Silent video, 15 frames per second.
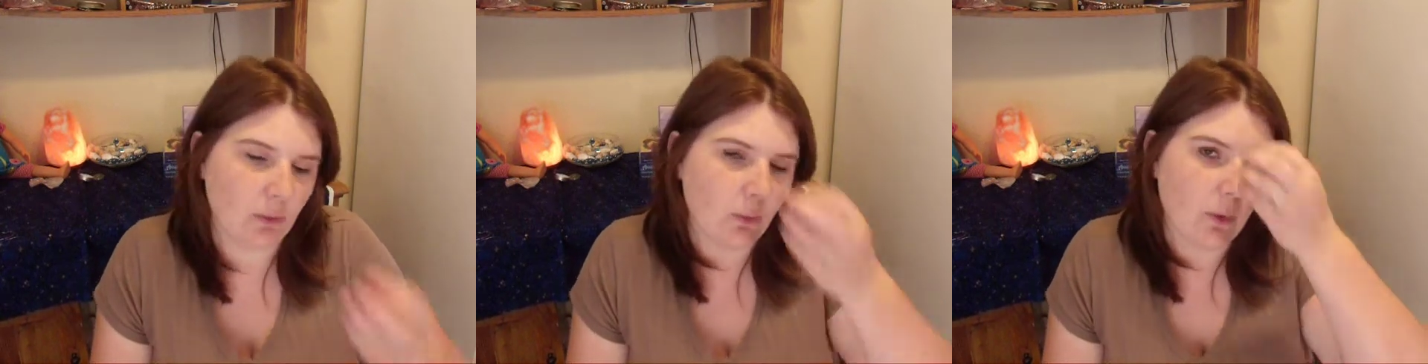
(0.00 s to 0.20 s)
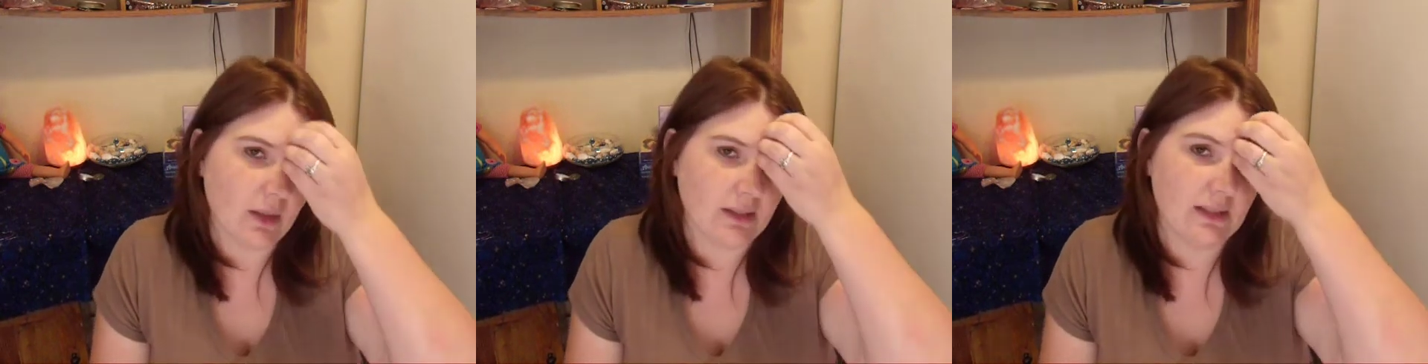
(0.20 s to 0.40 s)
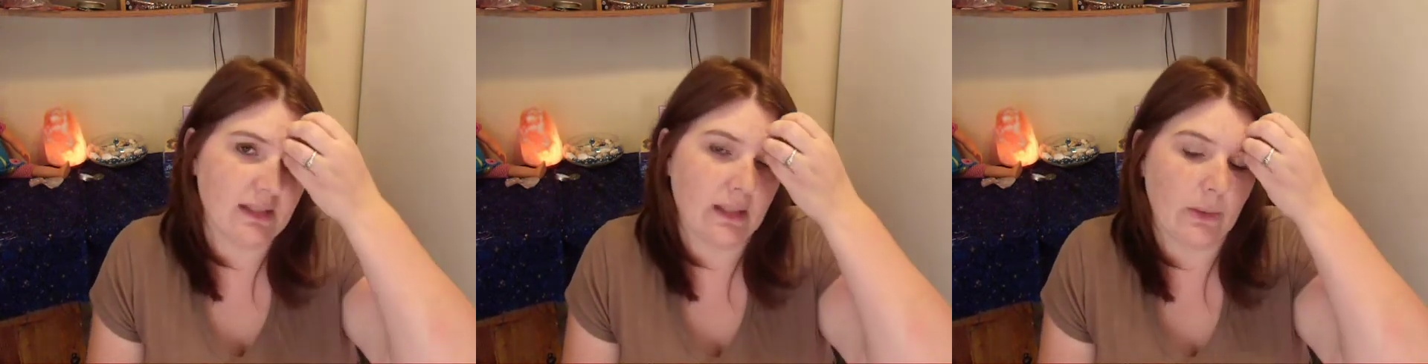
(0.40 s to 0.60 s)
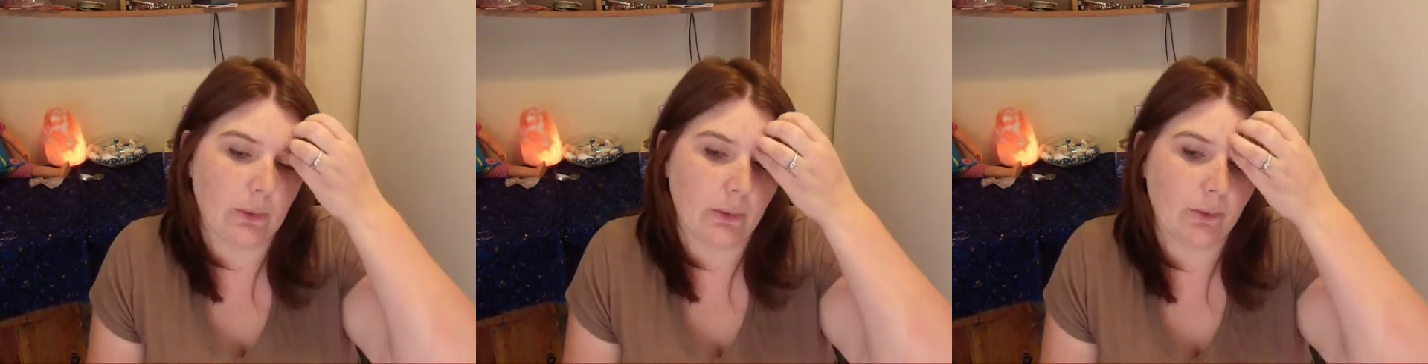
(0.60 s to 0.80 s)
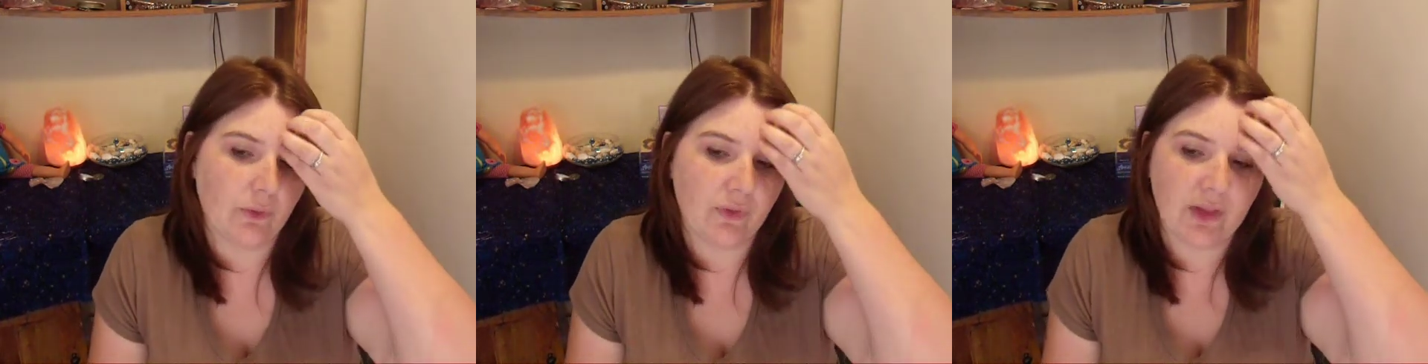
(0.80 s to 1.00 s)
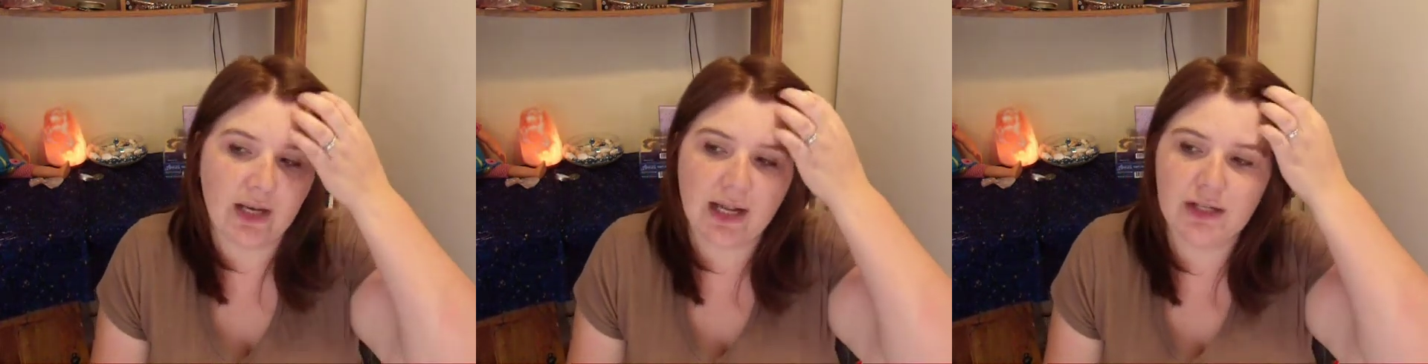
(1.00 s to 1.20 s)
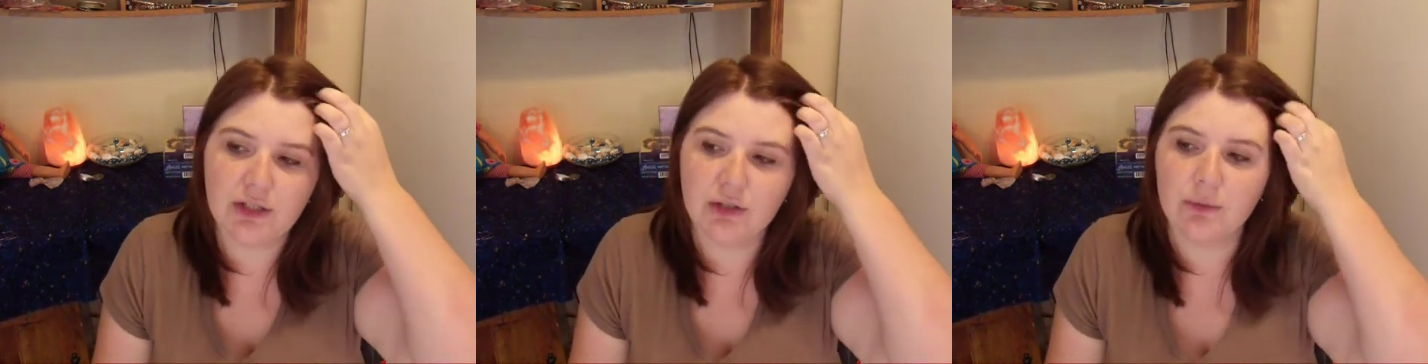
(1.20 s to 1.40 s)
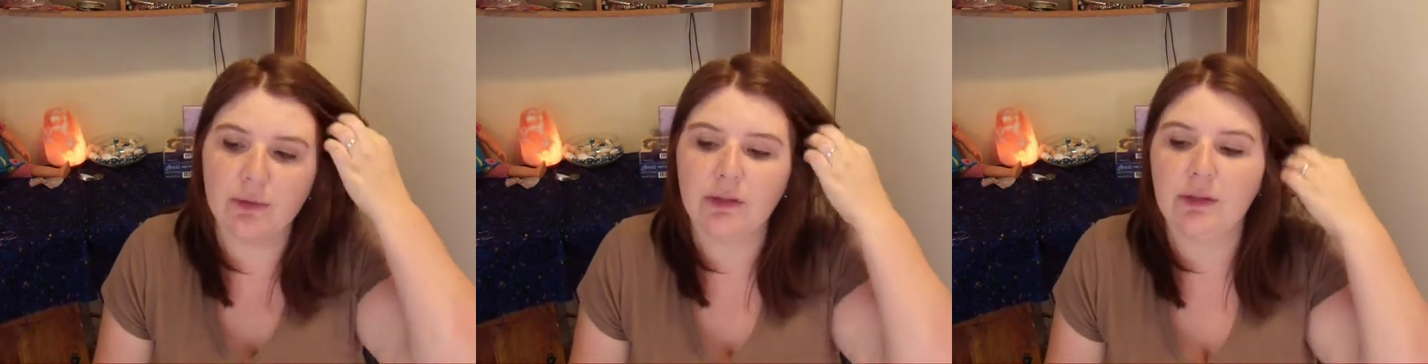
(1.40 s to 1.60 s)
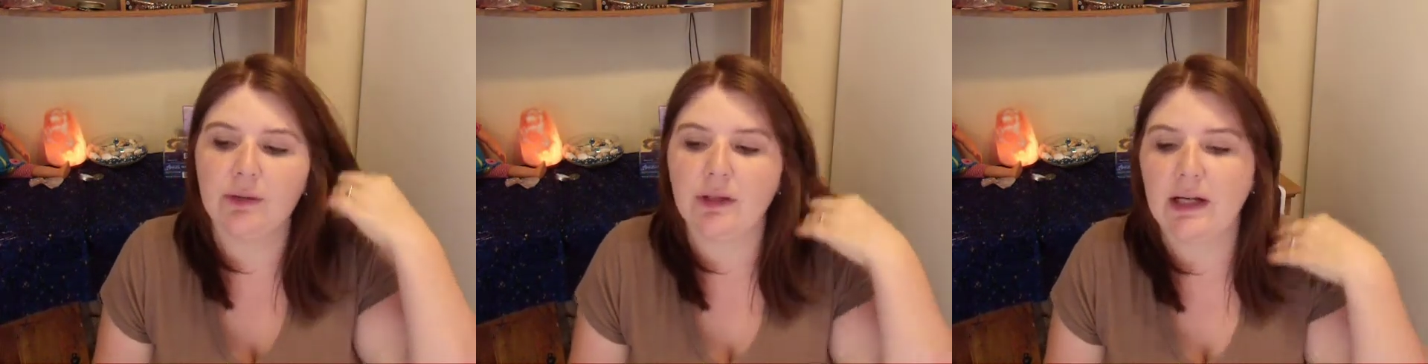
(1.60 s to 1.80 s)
ones that I do with you